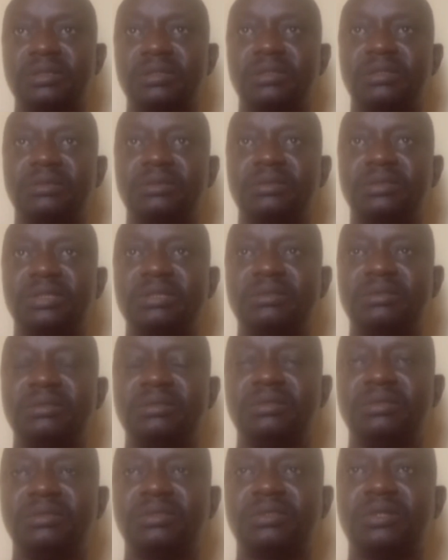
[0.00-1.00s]
on
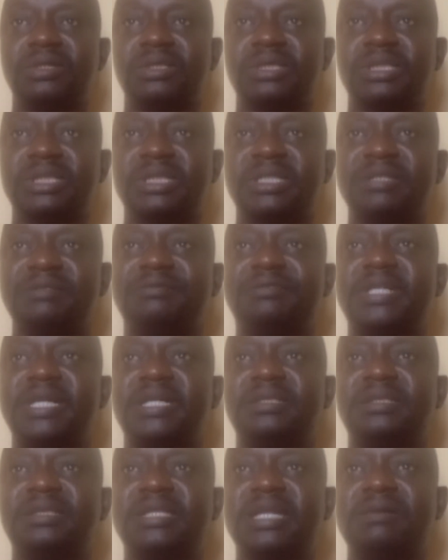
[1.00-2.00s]
those courses in
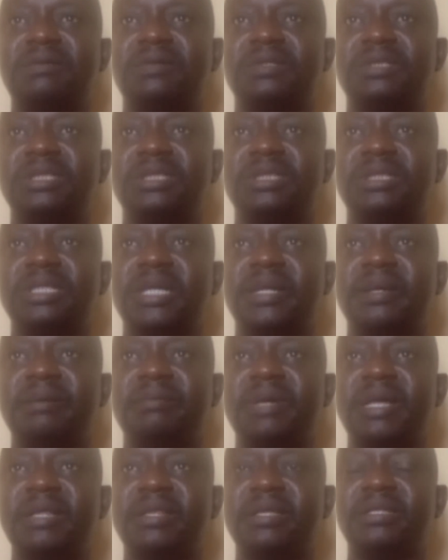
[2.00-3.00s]
France, that was in,
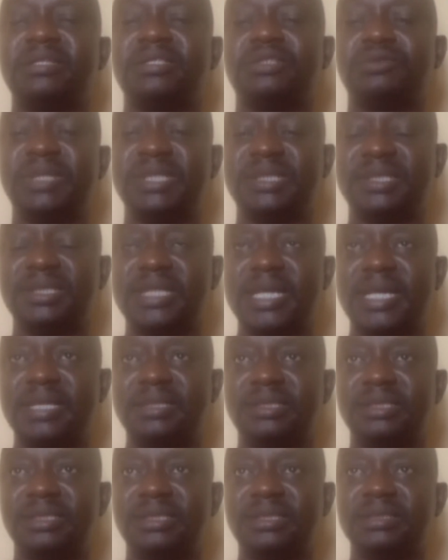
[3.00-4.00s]
I think in
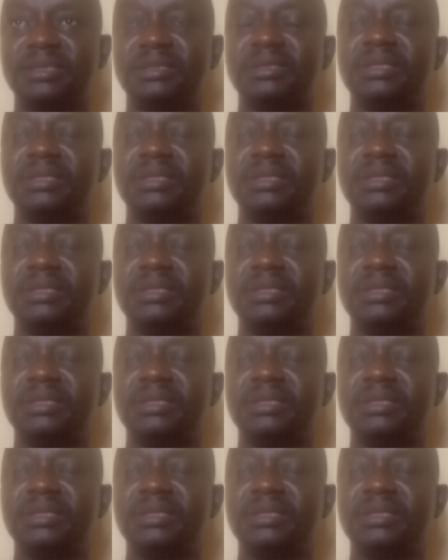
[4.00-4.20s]
2019,